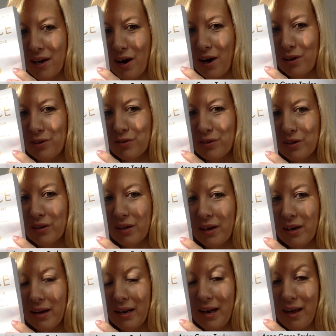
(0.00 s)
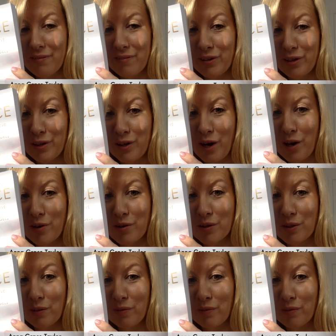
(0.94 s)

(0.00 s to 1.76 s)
111 Notes